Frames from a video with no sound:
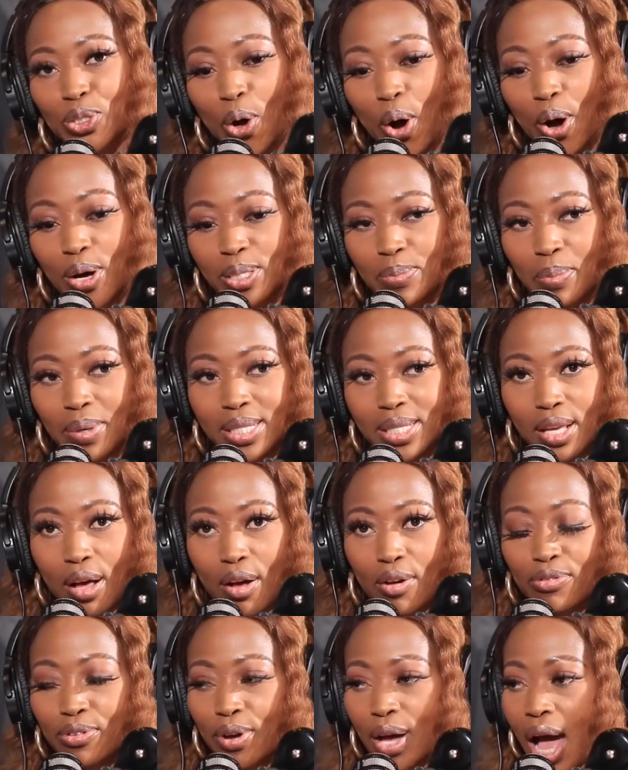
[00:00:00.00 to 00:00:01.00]
to ask
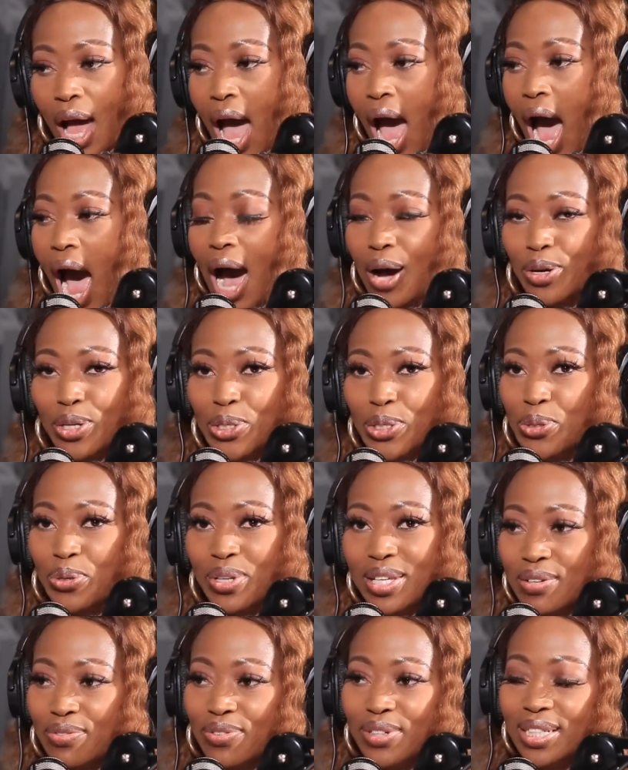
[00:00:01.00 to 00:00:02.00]
myself, how did you
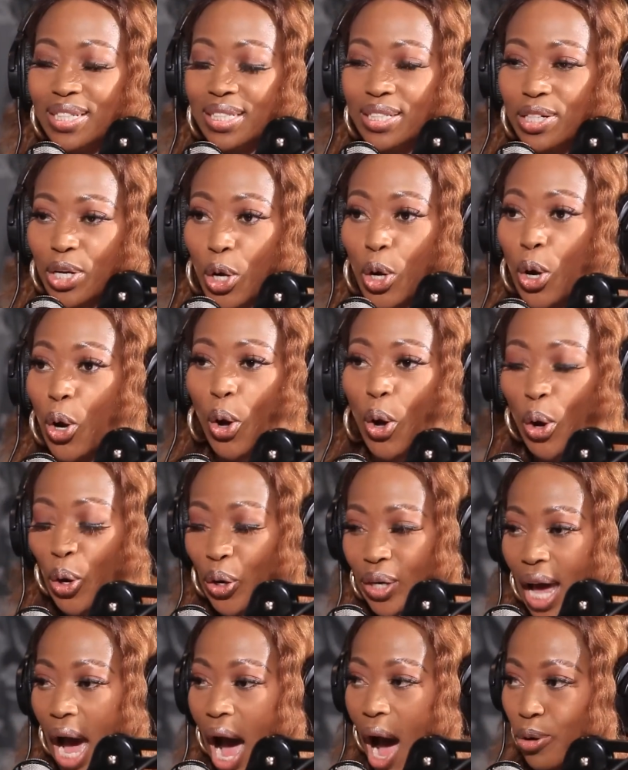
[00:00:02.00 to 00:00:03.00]
even
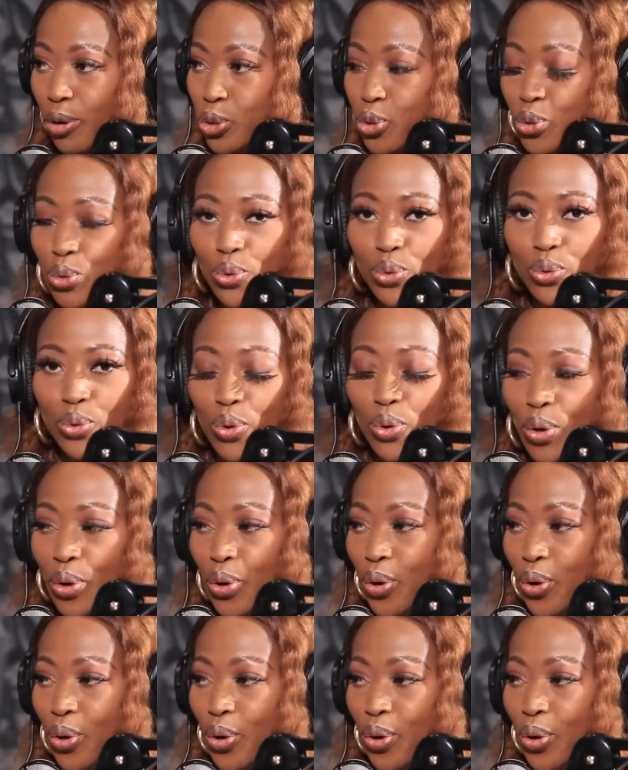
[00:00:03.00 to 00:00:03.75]
learn how to,